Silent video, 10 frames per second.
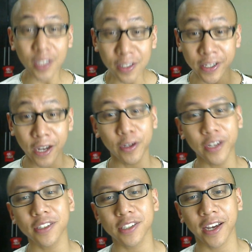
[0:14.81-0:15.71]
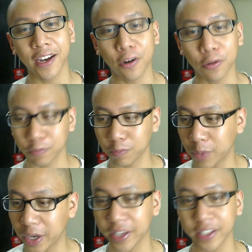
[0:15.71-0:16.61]
Now, here's how
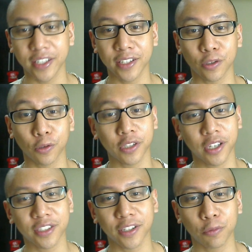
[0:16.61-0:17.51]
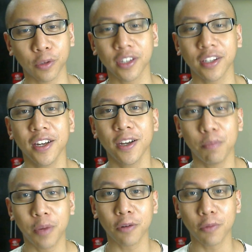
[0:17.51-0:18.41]
my association with
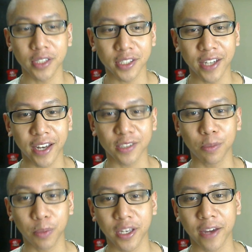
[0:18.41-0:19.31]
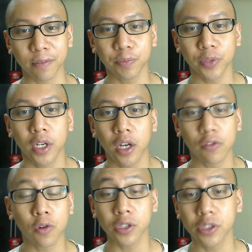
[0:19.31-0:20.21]
Meng Huan Snacks began.
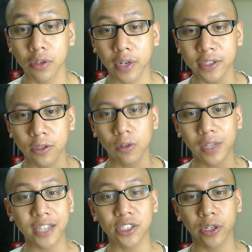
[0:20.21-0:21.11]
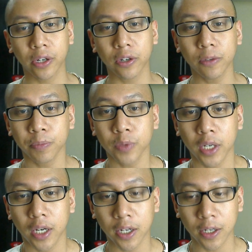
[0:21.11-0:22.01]
Of course, you guys know last year,
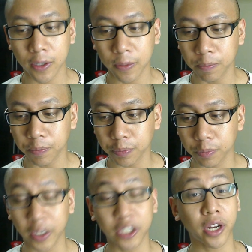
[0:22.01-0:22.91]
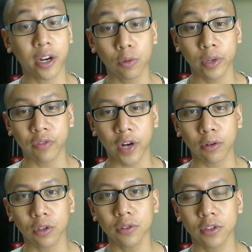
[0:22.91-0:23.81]
my channel went
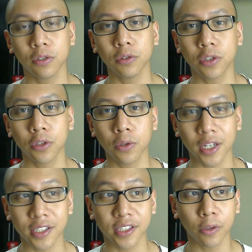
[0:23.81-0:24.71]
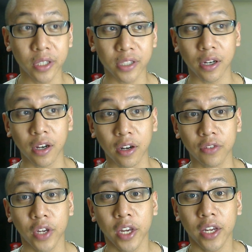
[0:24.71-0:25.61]
viral due to a series
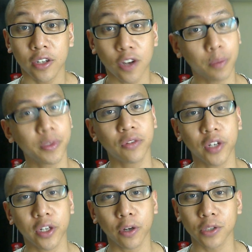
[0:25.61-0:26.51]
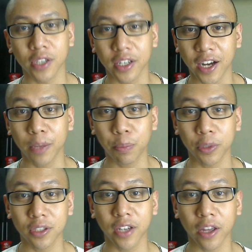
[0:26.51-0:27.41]
of comedy videos that I
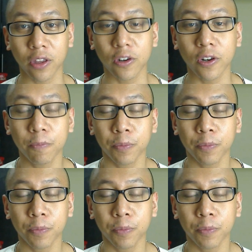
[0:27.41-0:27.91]
put together